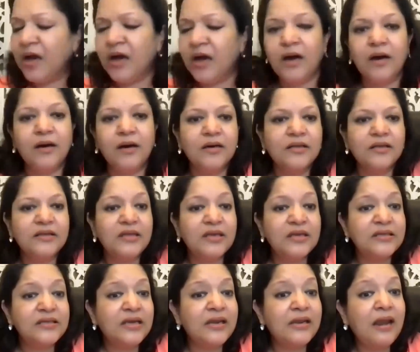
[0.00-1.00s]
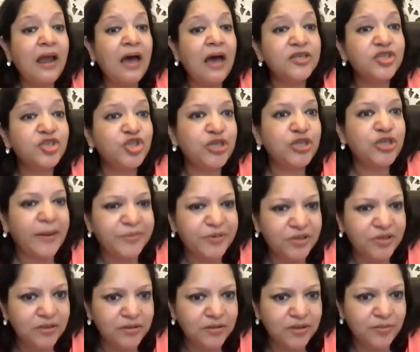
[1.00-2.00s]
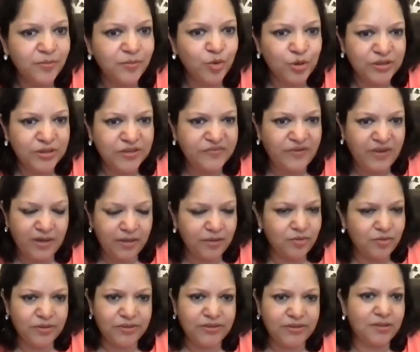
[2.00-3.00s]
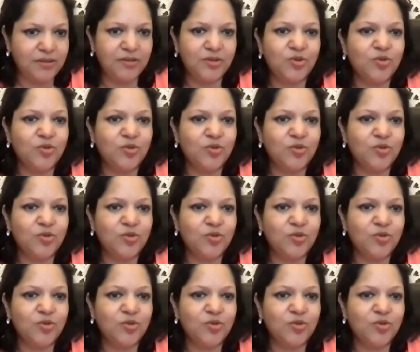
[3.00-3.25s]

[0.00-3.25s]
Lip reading: The last chapter in that book is very interesting.